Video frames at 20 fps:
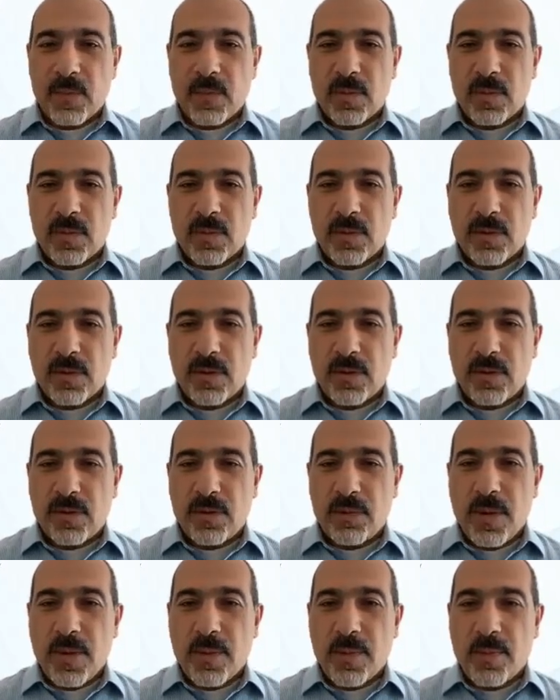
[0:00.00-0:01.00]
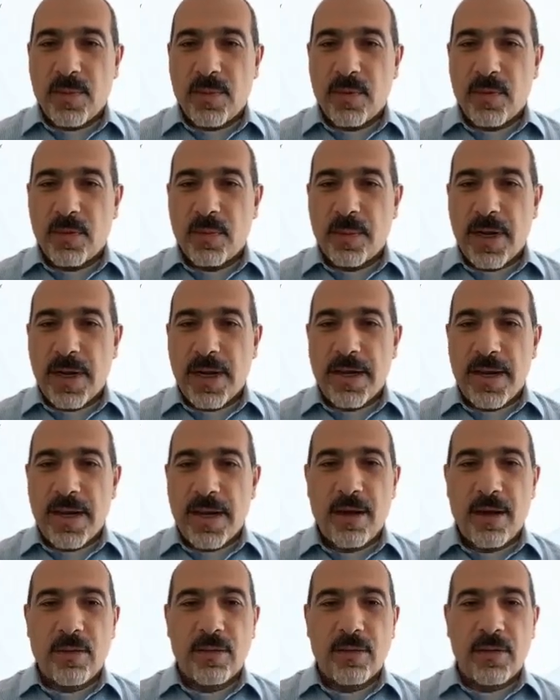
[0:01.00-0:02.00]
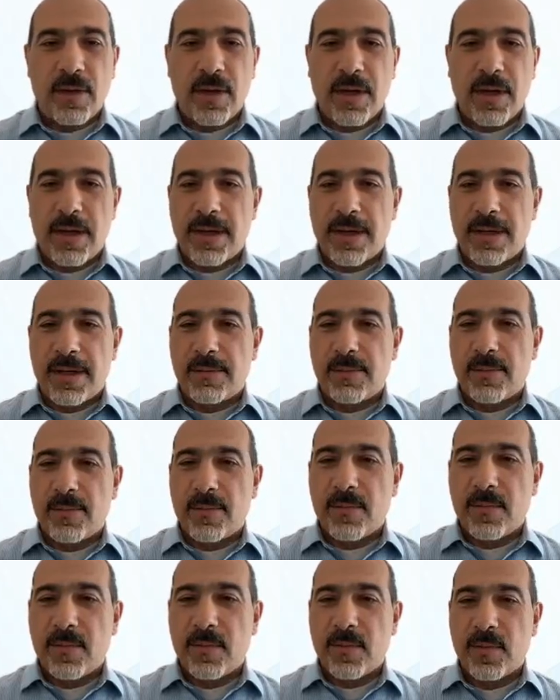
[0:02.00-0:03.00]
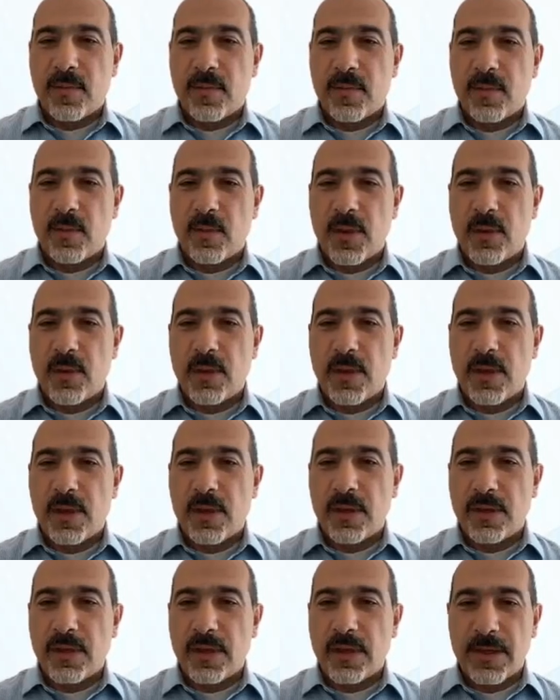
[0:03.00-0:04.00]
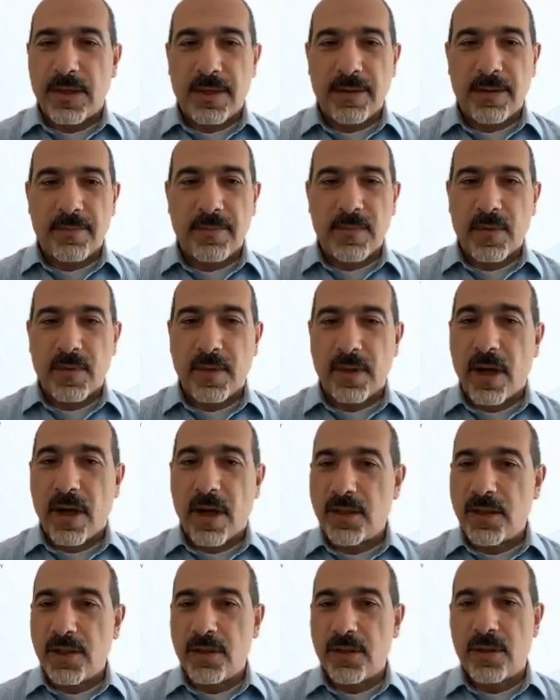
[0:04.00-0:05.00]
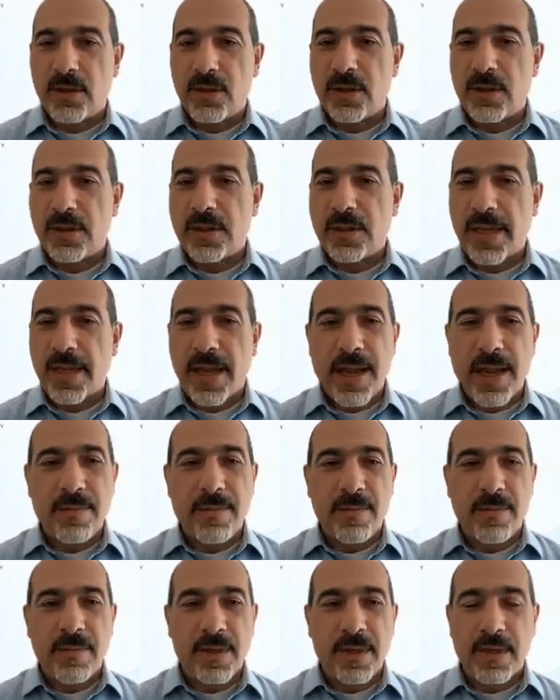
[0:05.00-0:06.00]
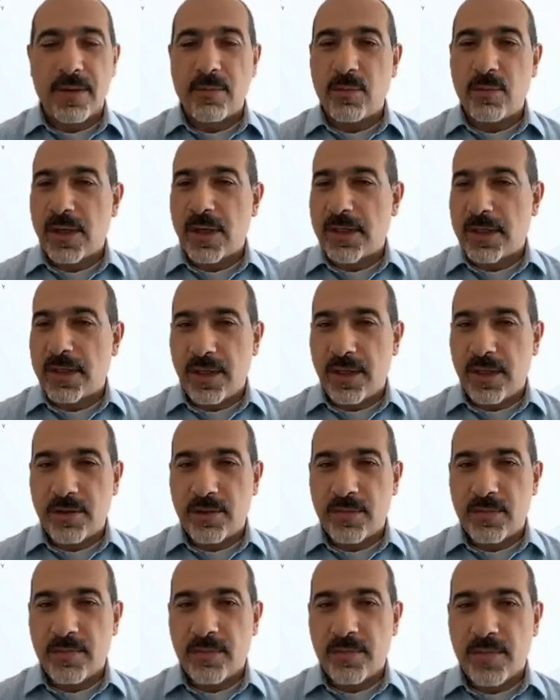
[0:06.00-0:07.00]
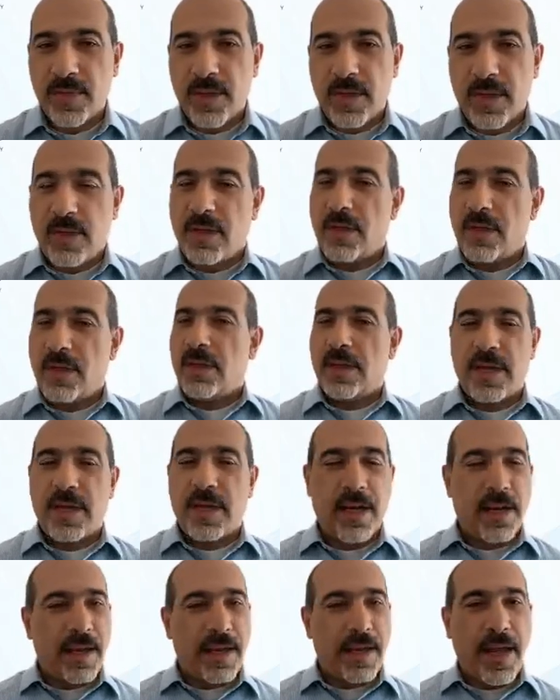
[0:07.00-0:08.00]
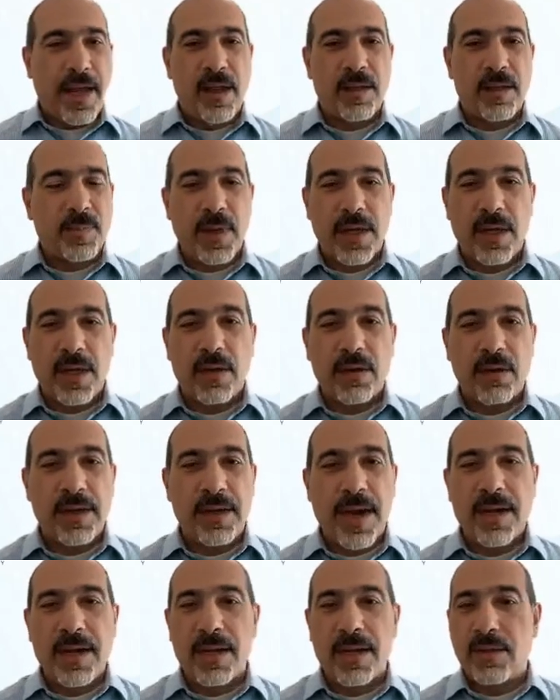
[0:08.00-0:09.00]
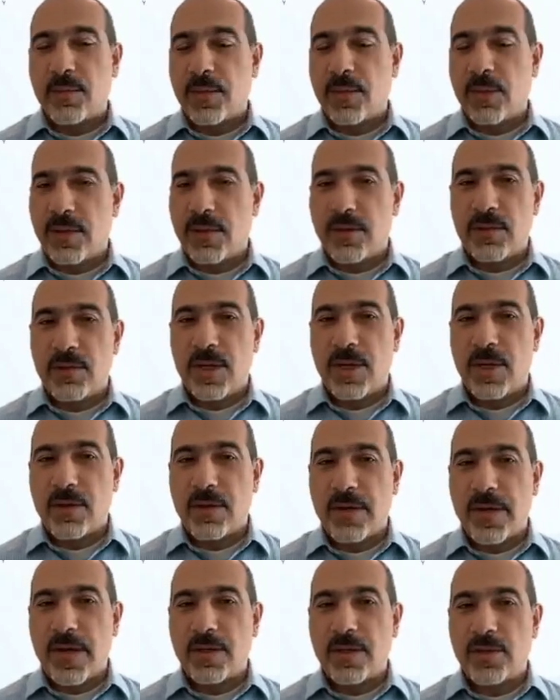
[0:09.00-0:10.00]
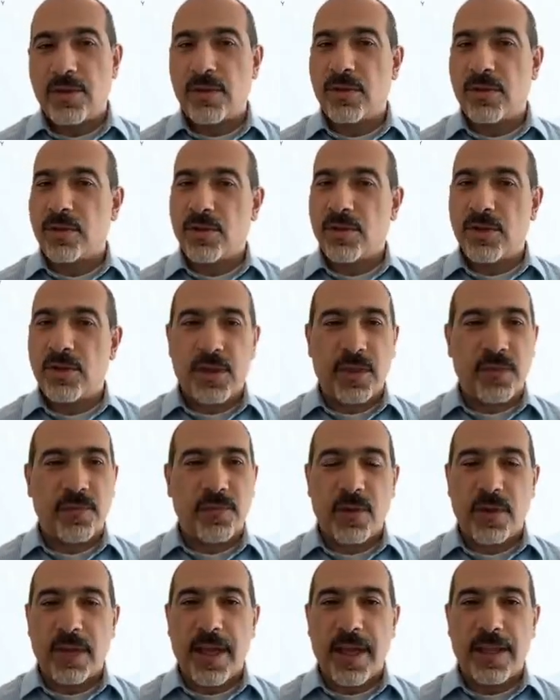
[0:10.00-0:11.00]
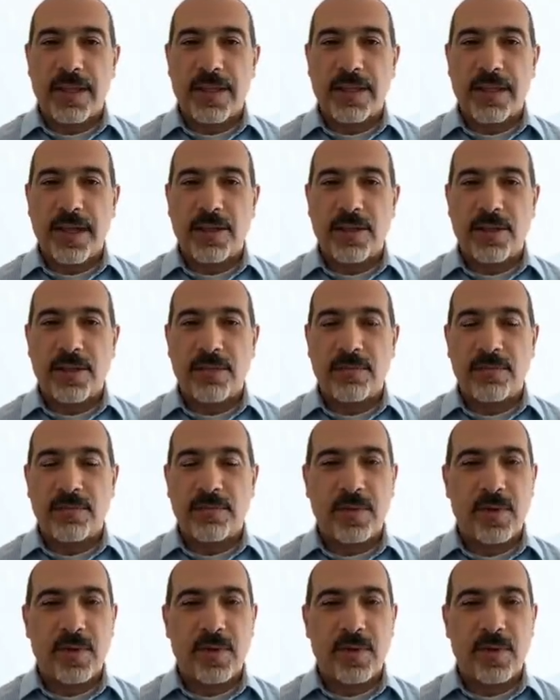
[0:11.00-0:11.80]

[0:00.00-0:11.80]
So it should be approved by now. We will launch into the same workstation. Again, accounts being created with a unique credential just for that session.